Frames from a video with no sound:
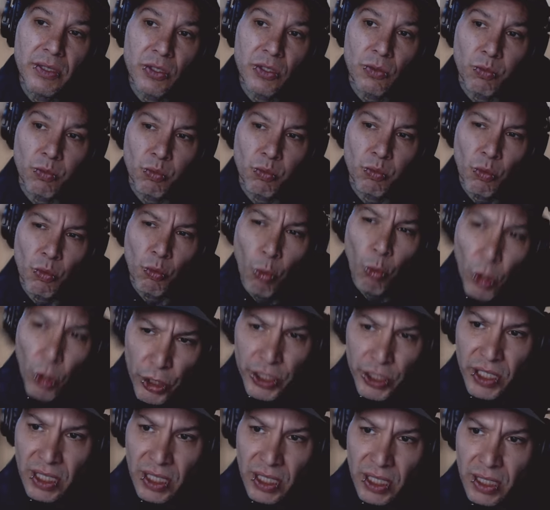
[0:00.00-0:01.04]
just
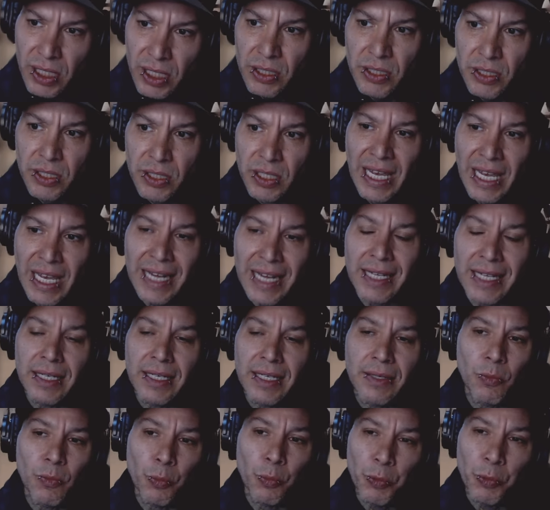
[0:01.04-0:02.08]
working and
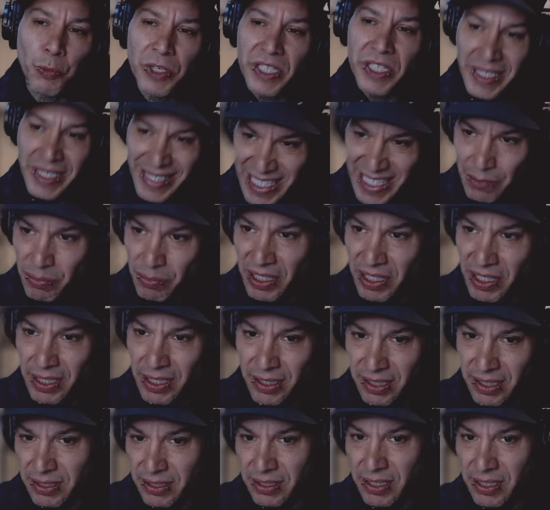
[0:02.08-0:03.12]
getting really deep
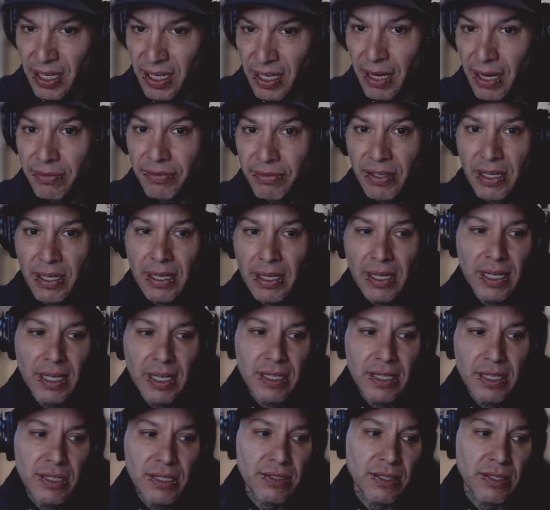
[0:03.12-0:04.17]
into this stuff.
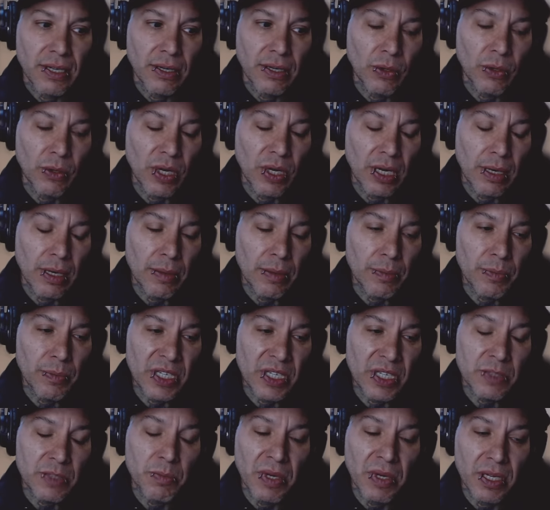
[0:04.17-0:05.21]
So um,
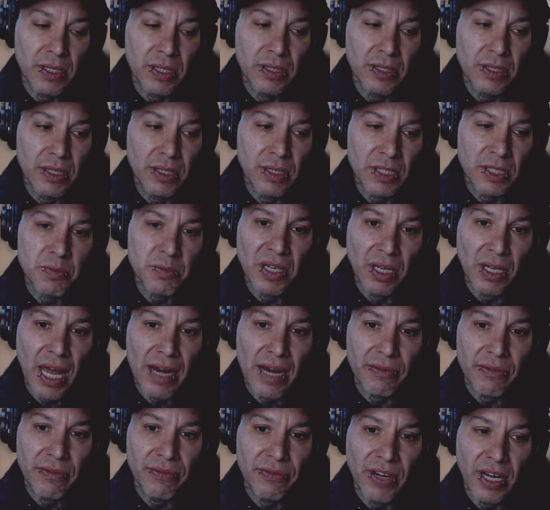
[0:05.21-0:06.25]
it's been it's been a
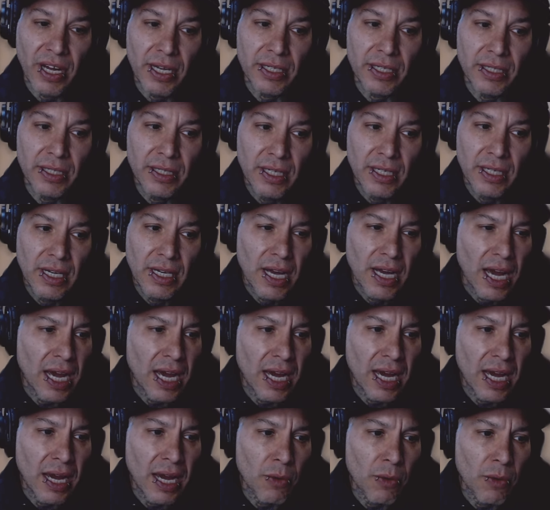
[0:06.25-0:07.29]
lot of fun.
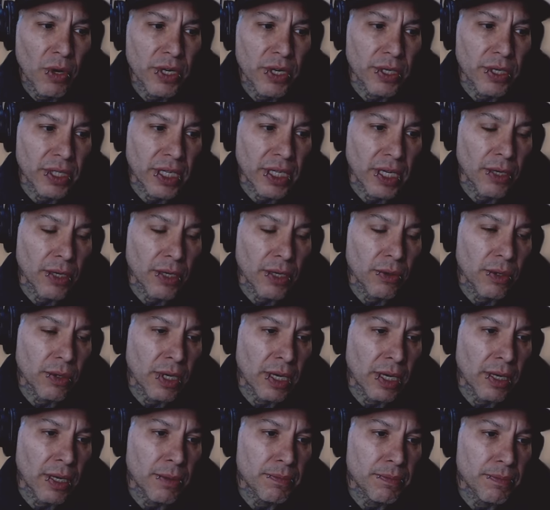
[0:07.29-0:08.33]
I, I wonder, you know,
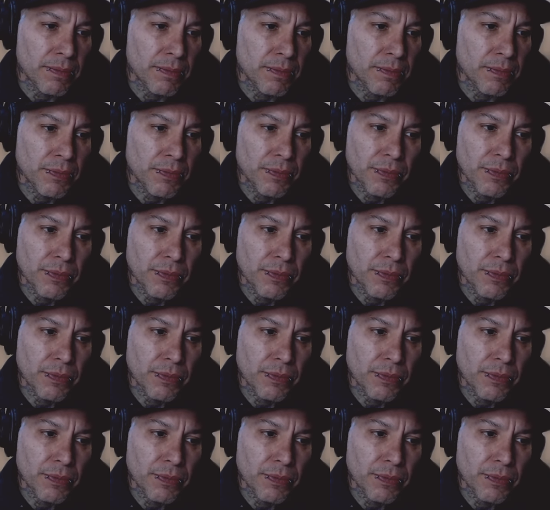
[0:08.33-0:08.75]
um,